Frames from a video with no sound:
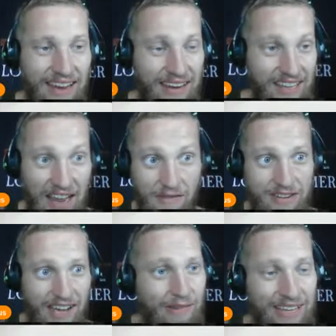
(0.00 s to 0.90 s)
It's like every
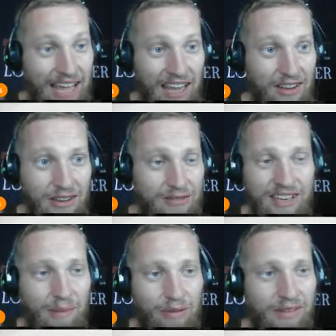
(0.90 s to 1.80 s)
time I'm like, yeah, I could use a
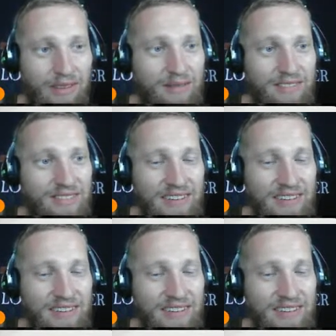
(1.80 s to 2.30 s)
couple of those.